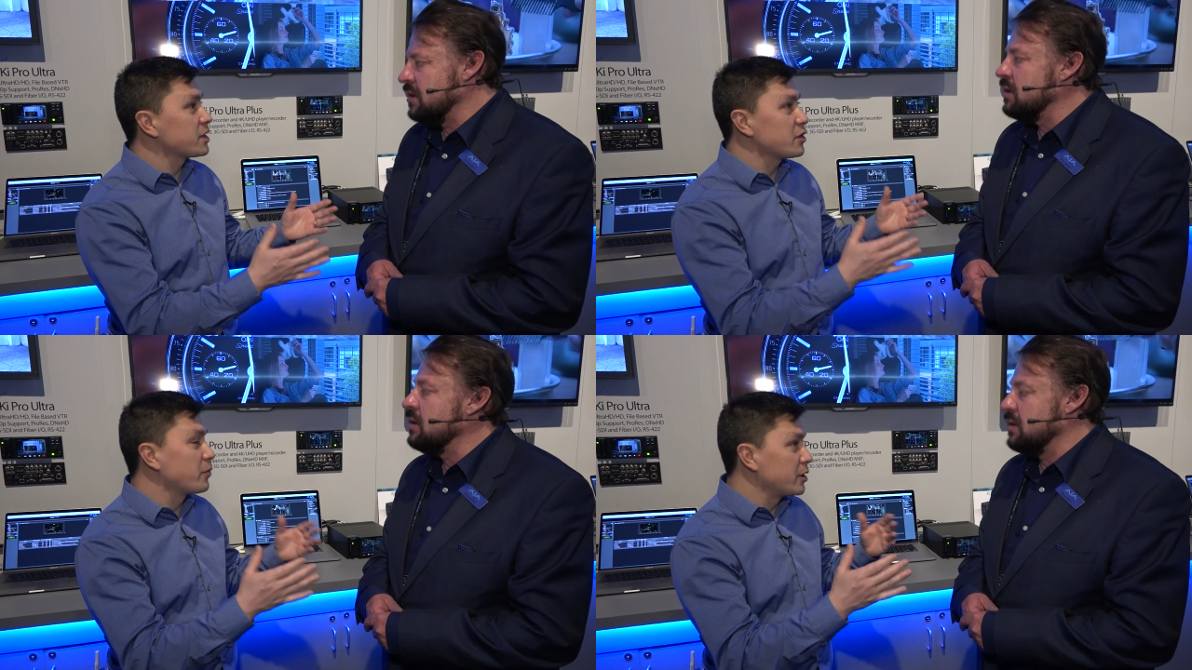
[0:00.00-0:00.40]

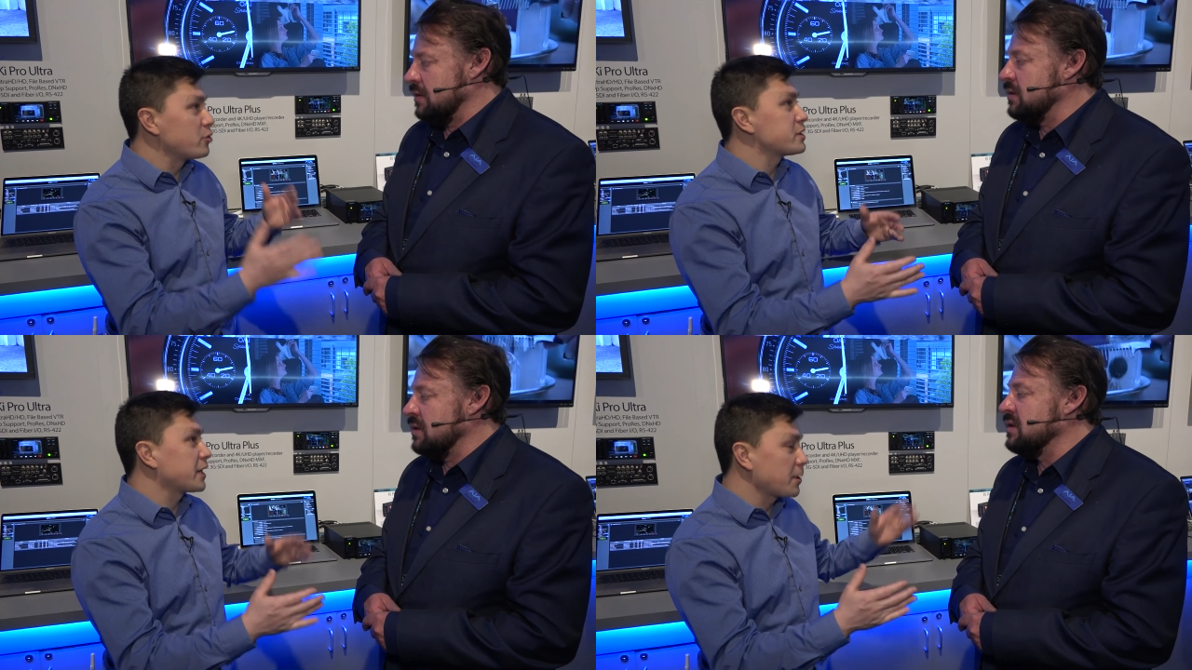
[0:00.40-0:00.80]
Speaker 1: that you've been
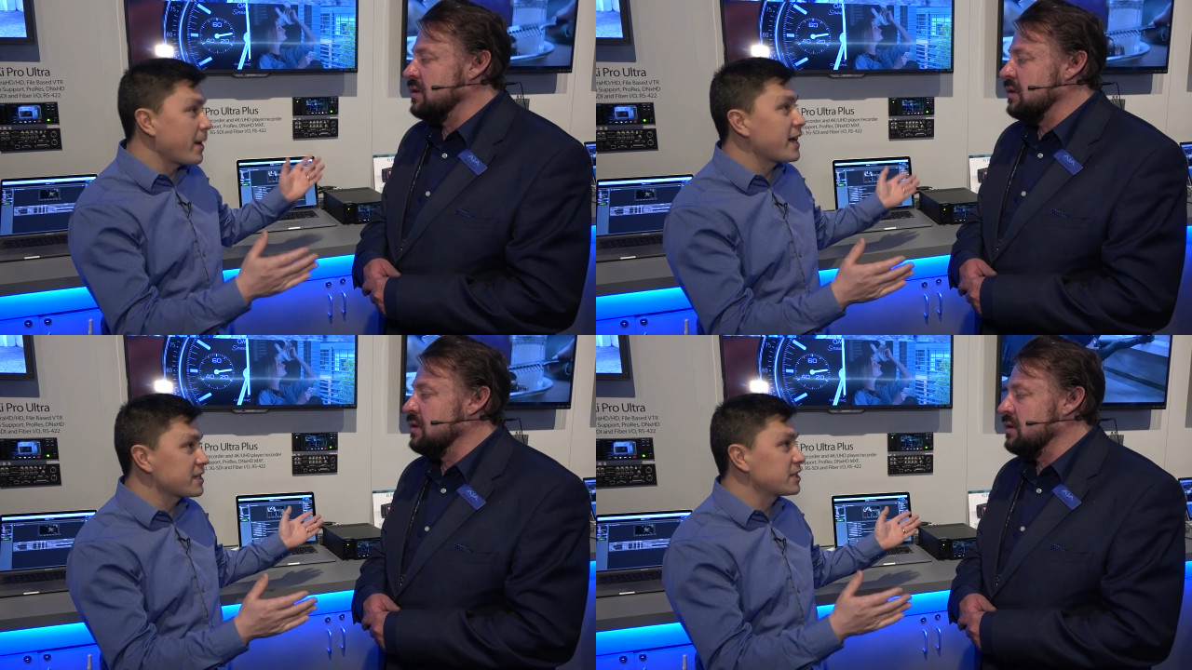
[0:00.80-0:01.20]
using in the
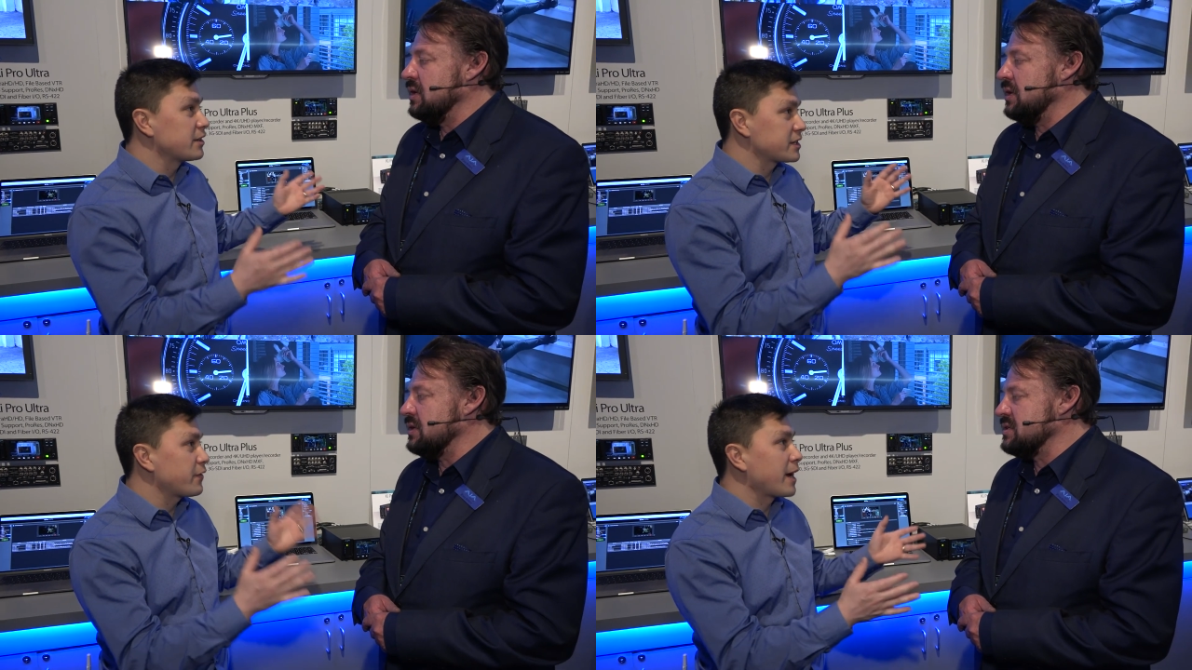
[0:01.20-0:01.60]
past
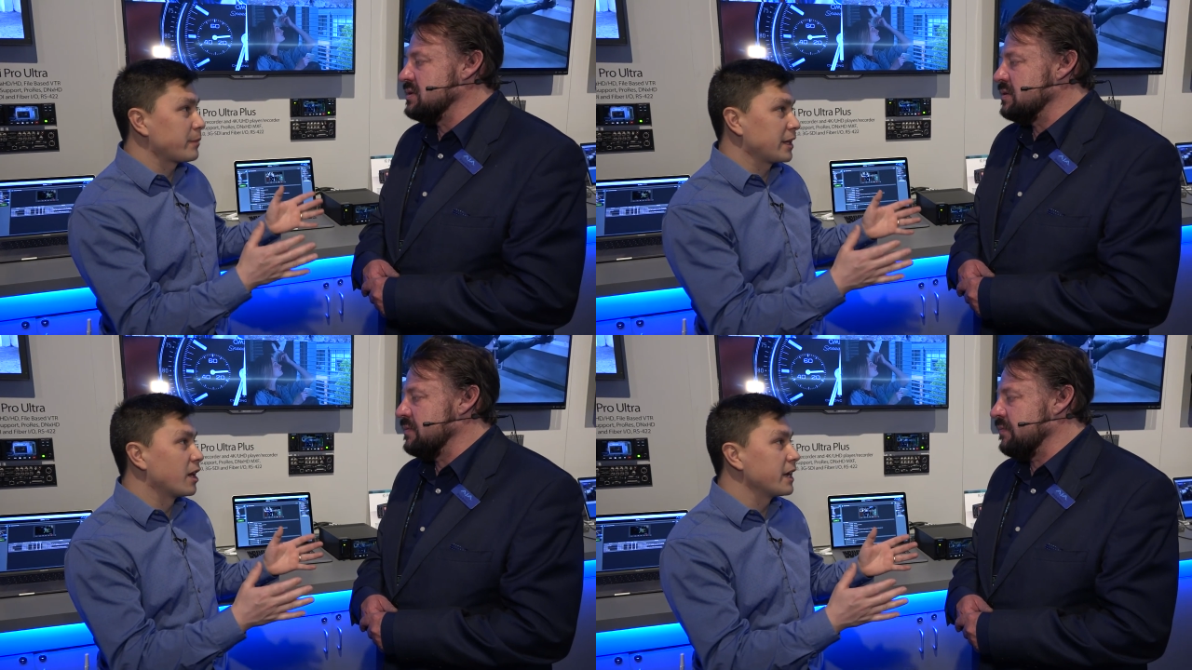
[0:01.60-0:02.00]
in this yes.
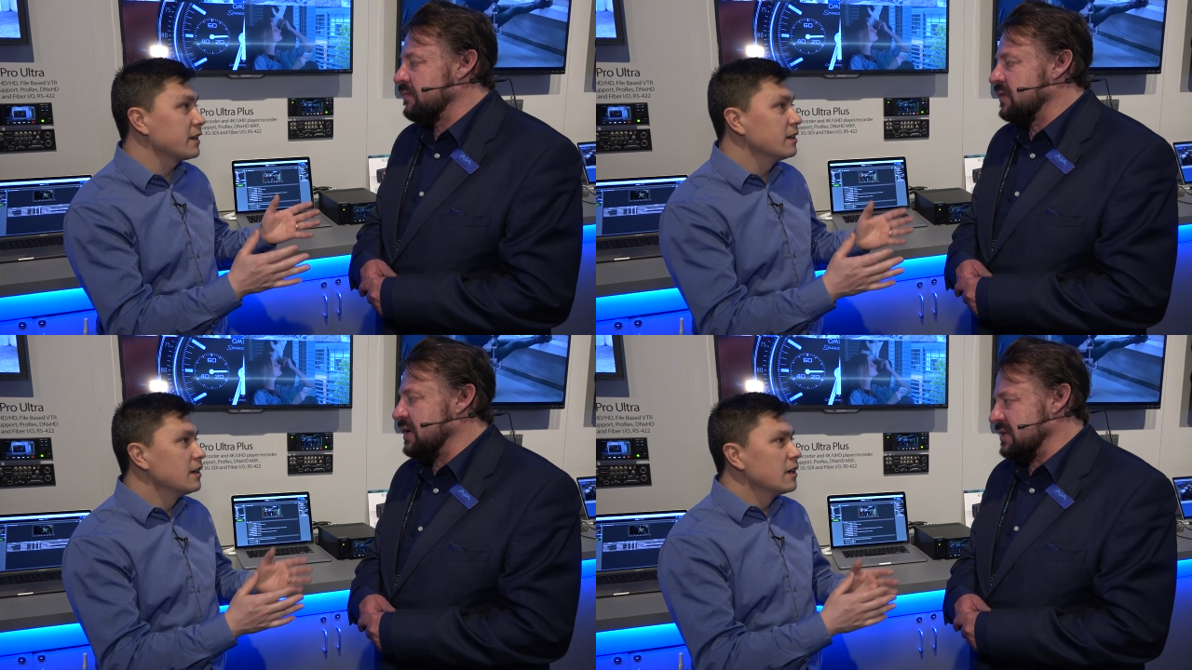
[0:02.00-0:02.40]
family
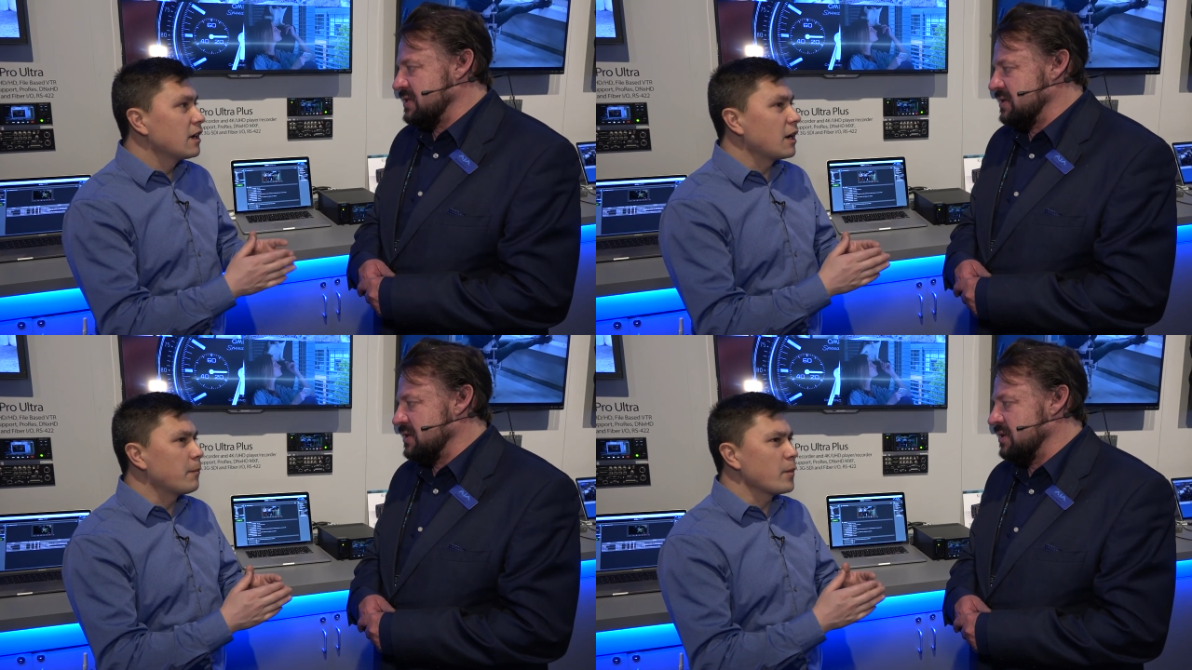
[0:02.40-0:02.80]
line. Yes.
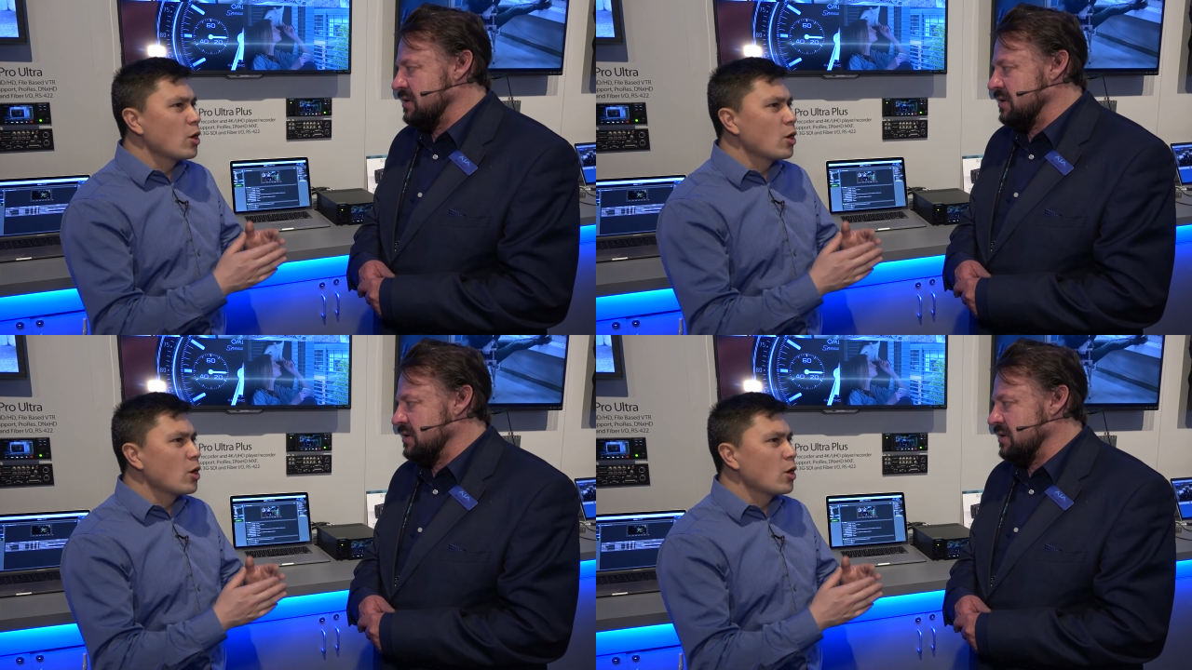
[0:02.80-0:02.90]
Um,